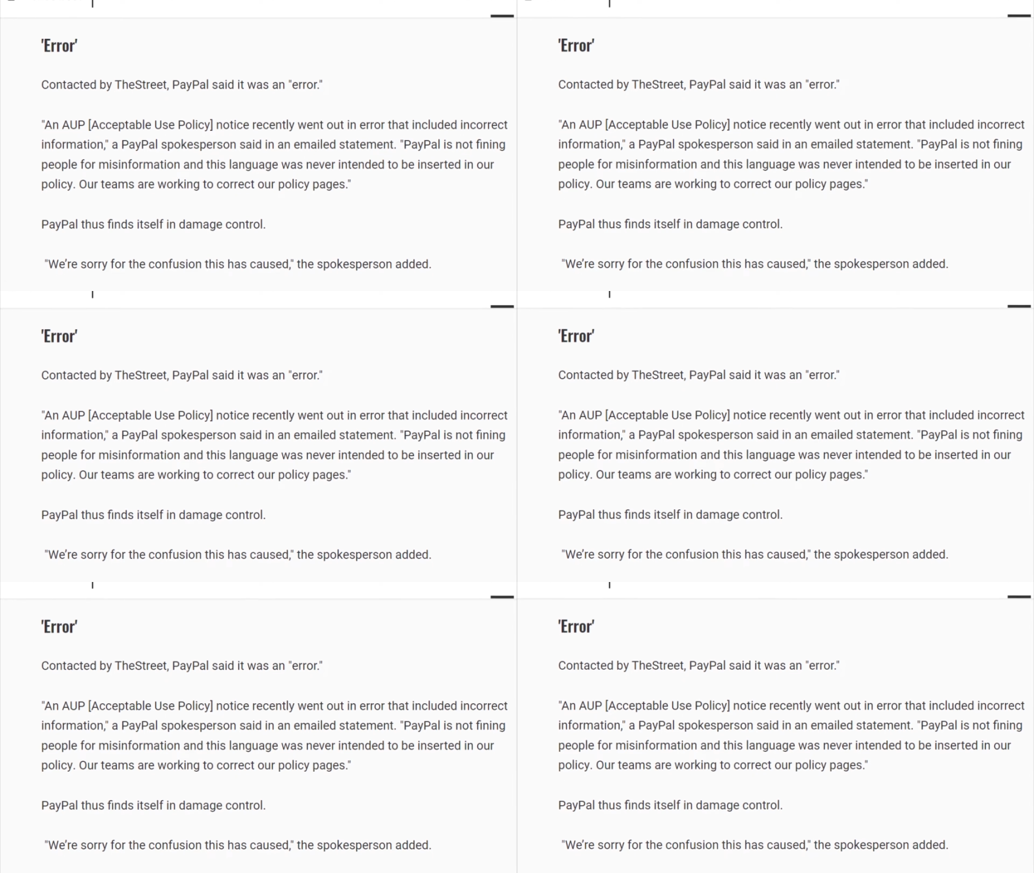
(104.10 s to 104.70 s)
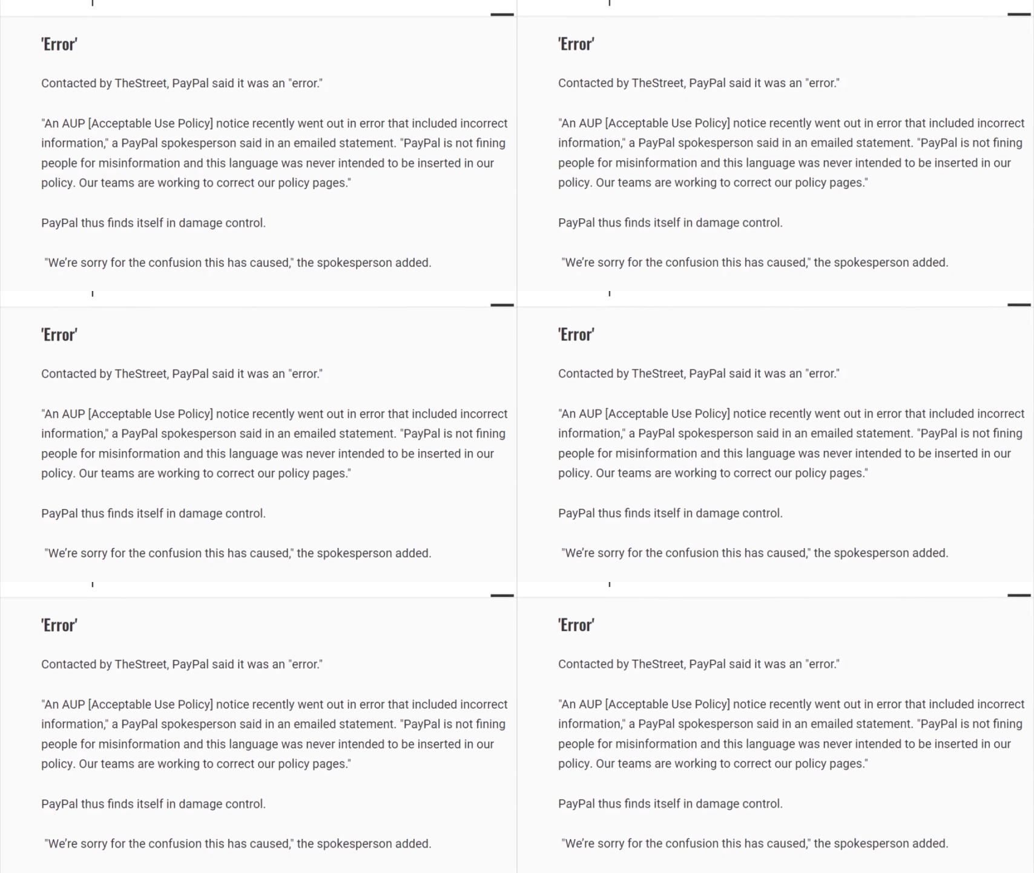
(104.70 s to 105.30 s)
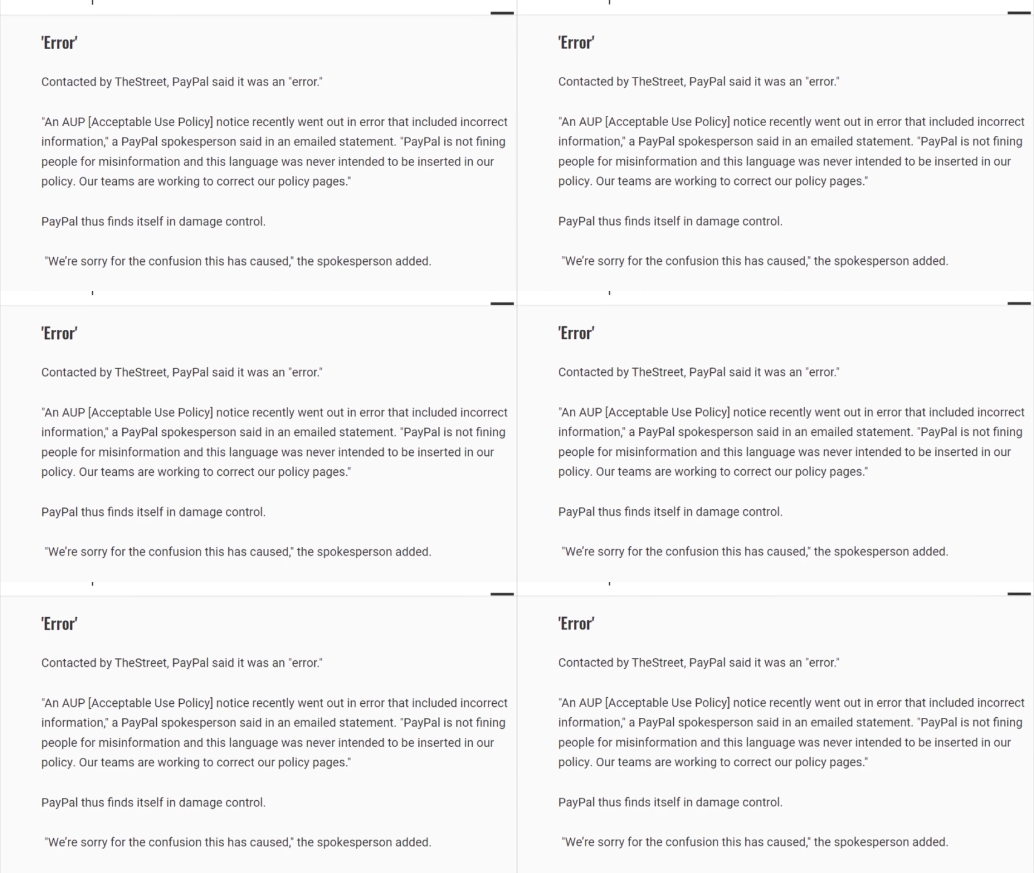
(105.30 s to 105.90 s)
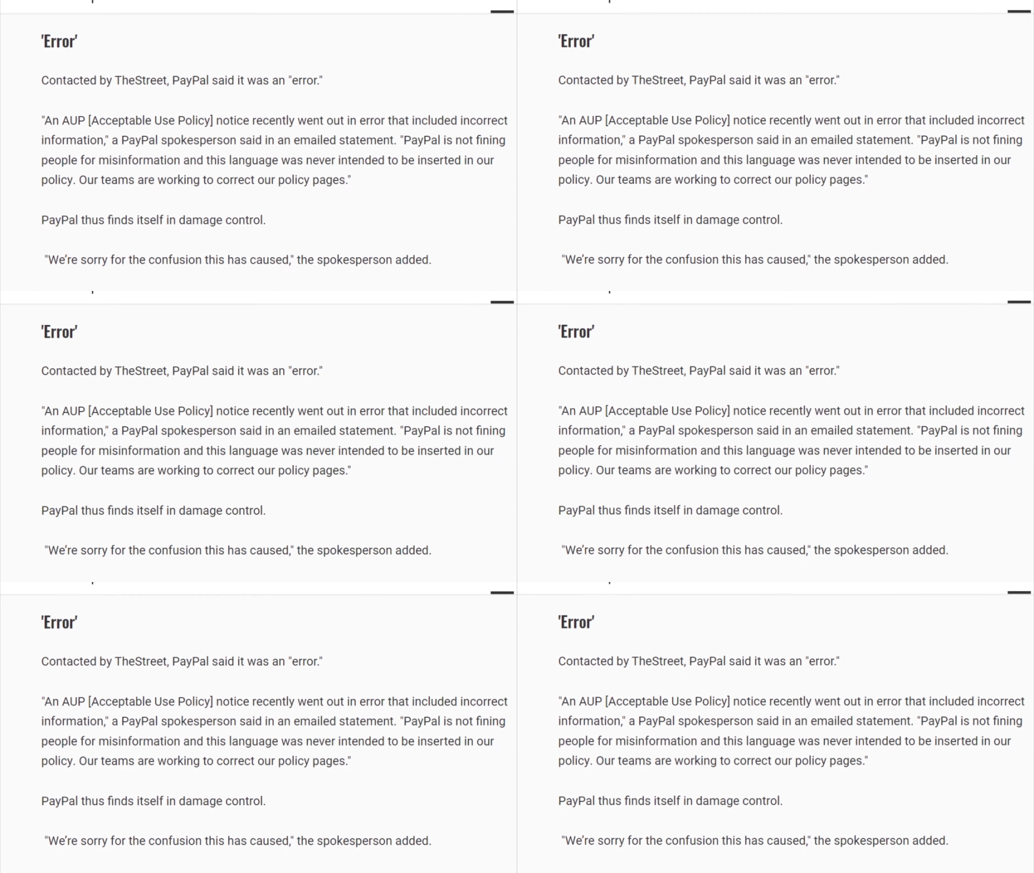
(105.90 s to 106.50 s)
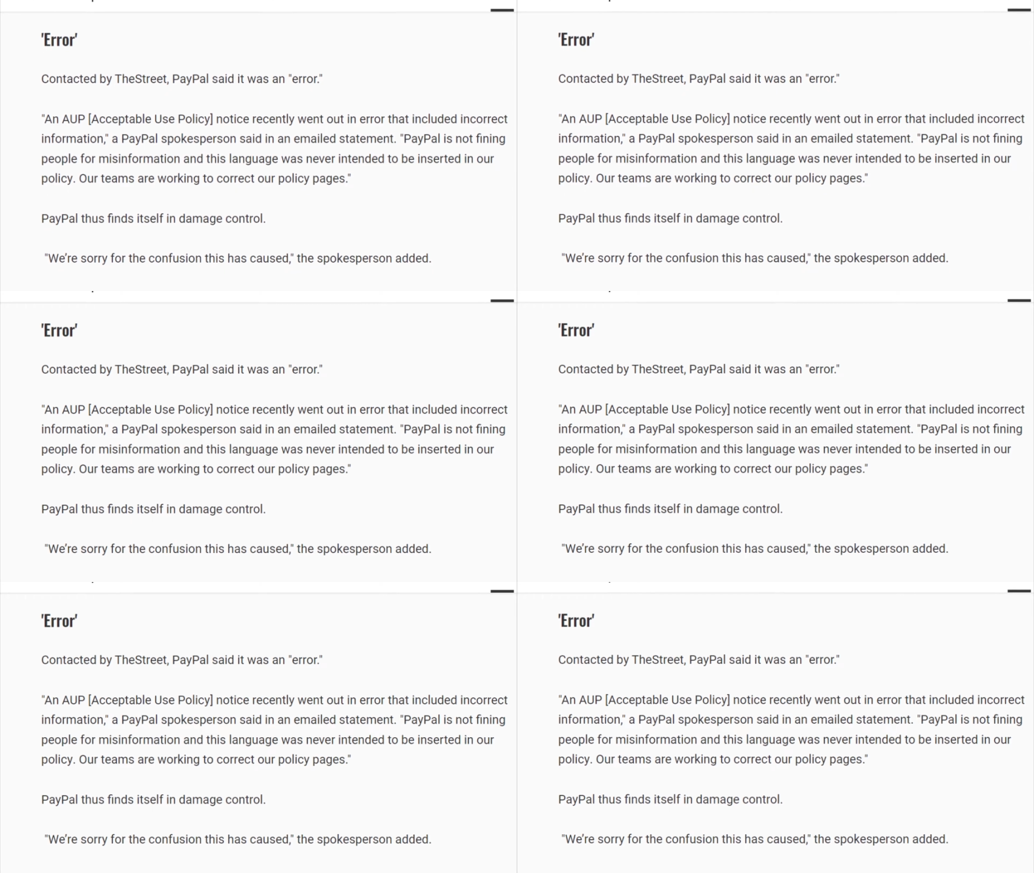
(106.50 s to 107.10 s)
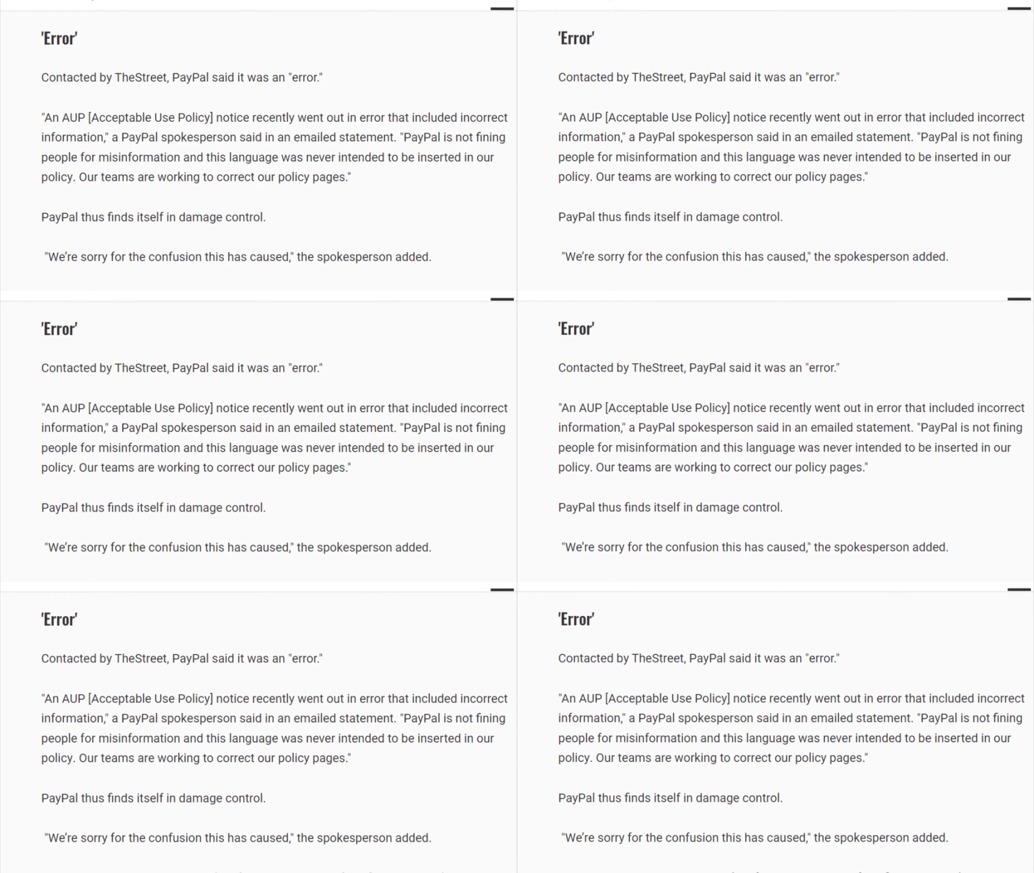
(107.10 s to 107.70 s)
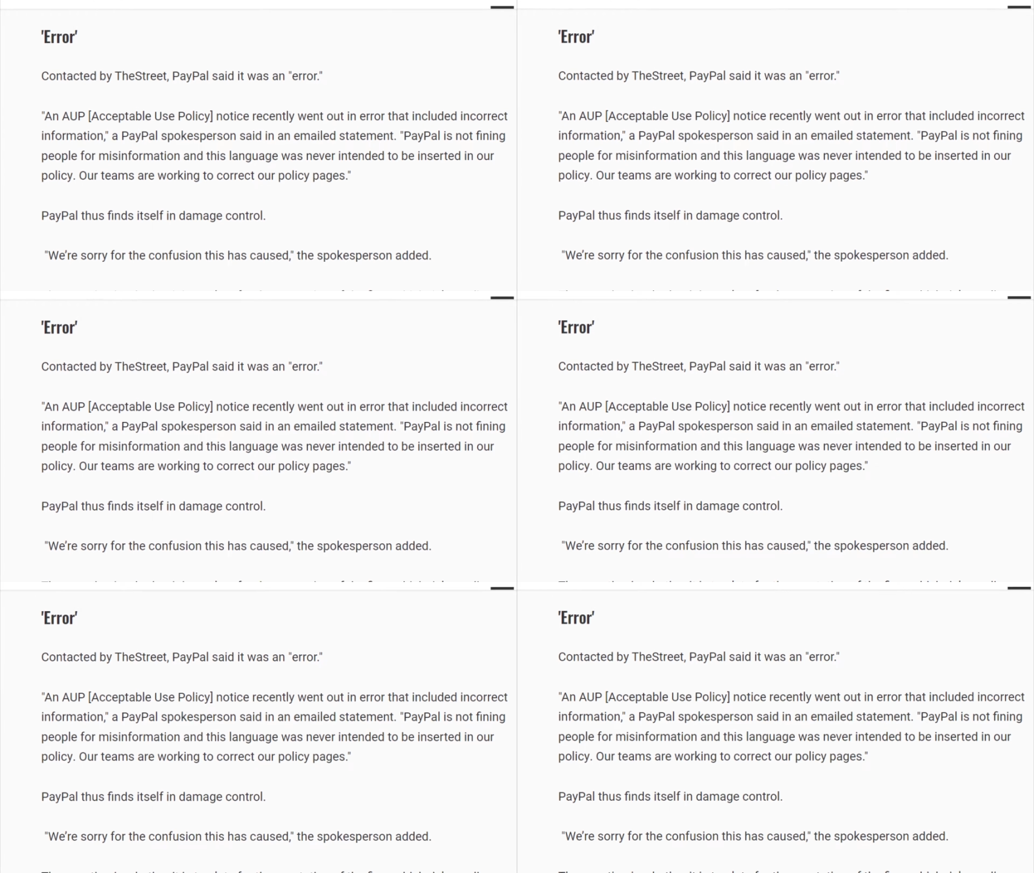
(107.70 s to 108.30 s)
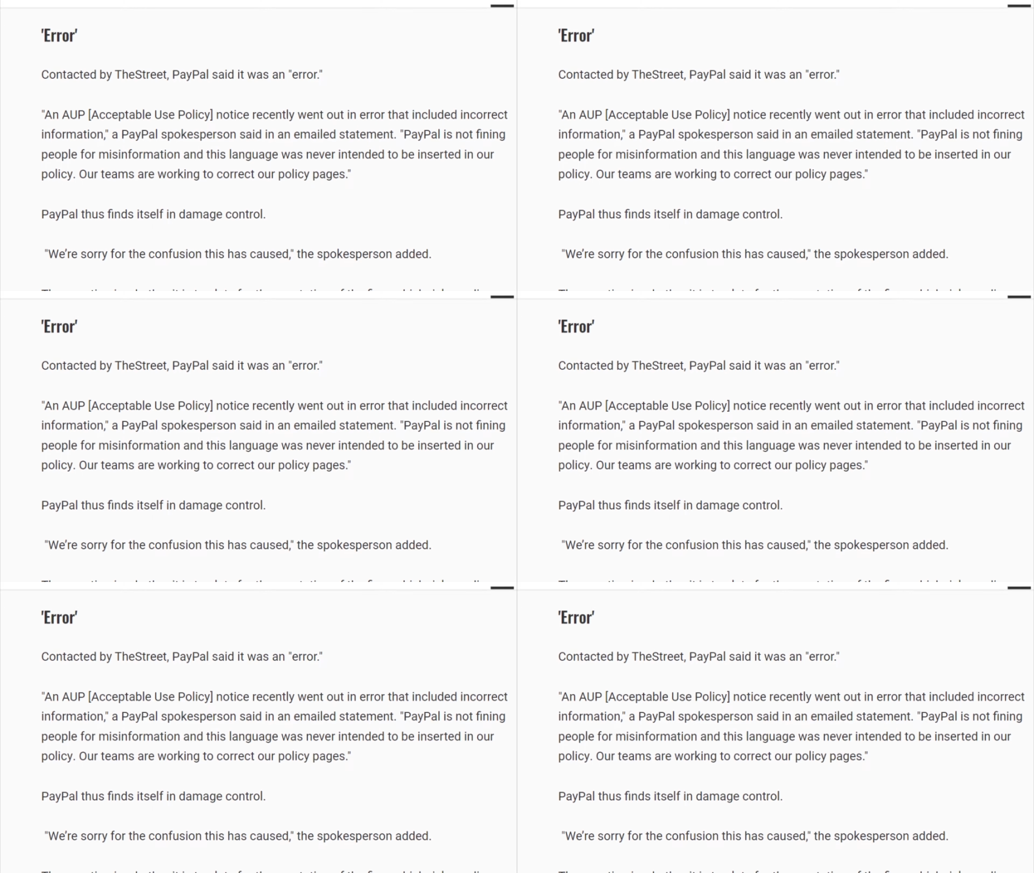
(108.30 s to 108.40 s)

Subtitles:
Nobody's mouth can be seen.